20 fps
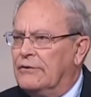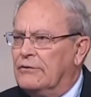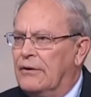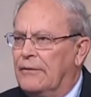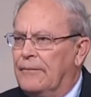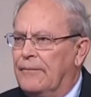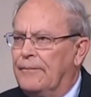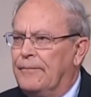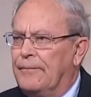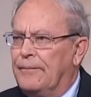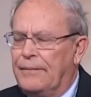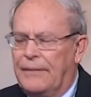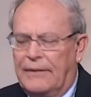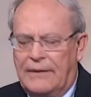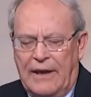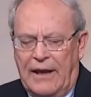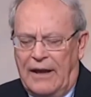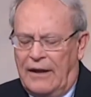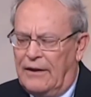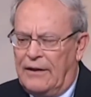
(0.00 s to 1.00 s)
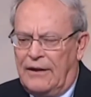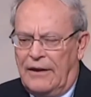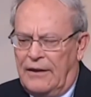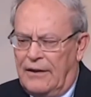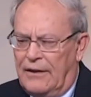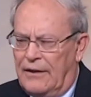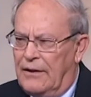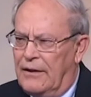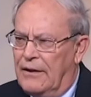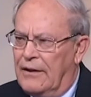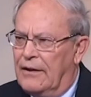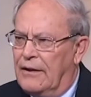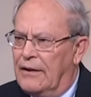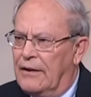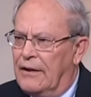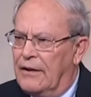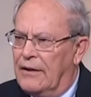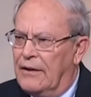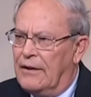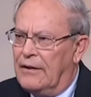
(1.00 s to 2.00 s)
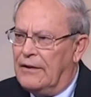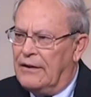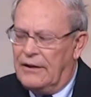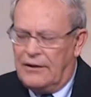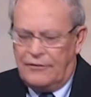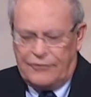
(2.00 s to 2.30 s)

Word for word: factories, yeah. that's got to be bad for the environment.